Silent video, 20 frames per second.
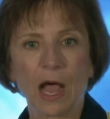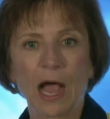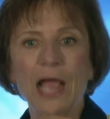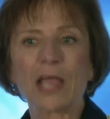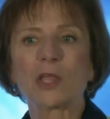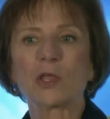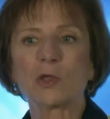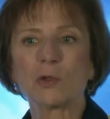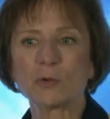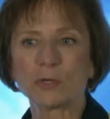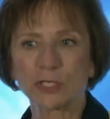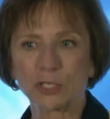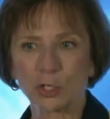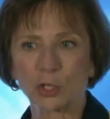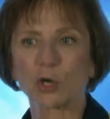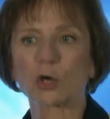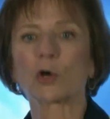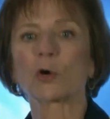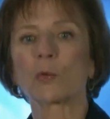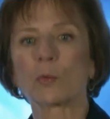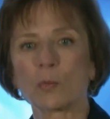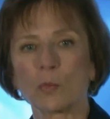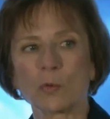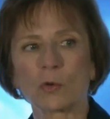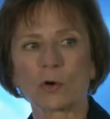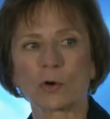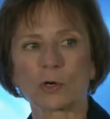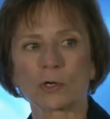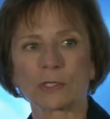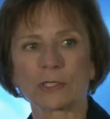I used her
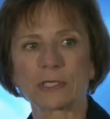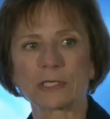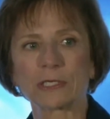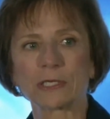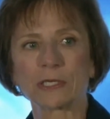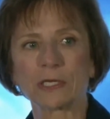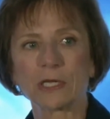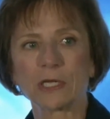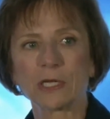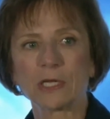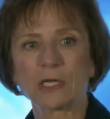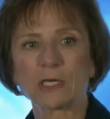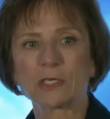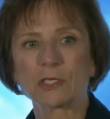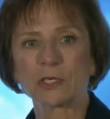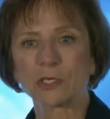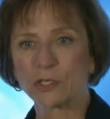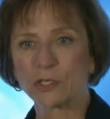words to